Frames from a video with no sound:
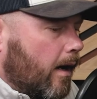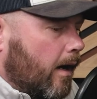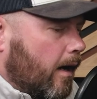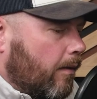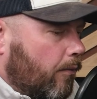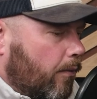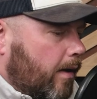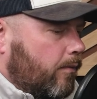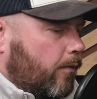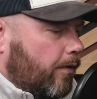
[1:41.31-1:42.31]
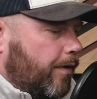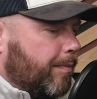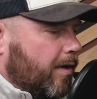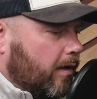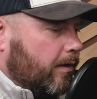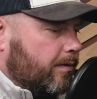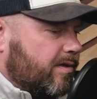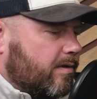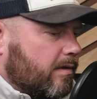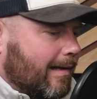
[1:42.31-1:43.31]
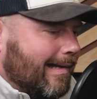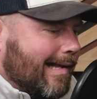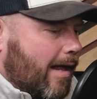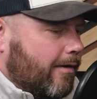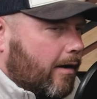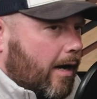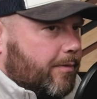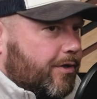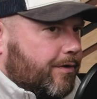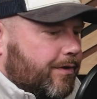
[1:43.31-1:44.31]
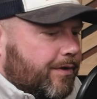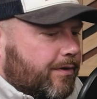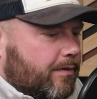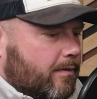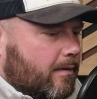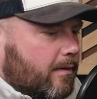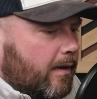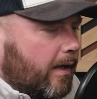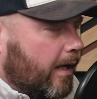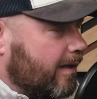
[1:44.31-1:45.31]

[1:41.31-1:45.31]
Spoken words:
When will the Palouse leather options get